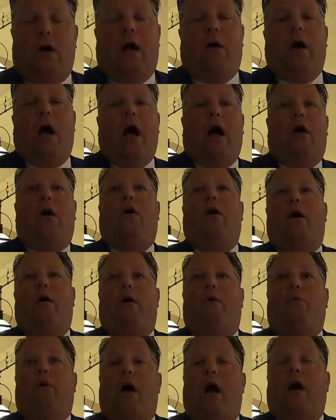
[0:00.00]
Uh,
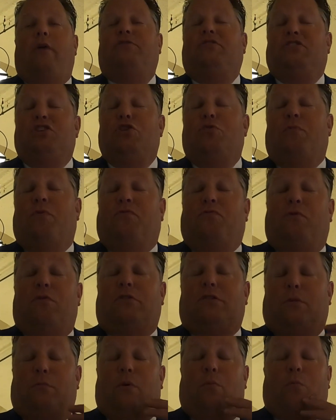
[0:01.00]
I'll see you before
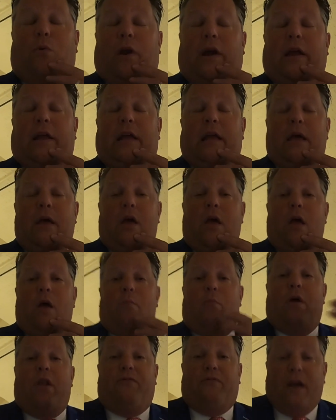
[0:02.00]
summer break. Yeah, I'll
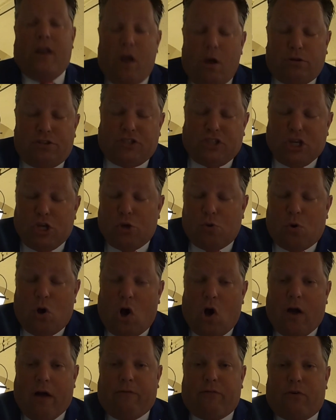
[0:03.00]
be. But around. if I don't see you
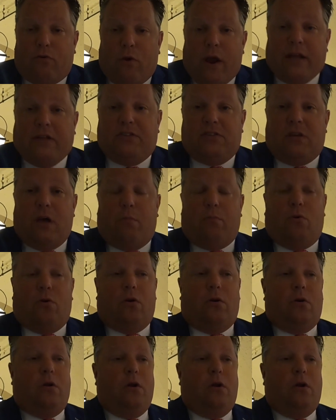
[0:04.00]
all, have a great summer.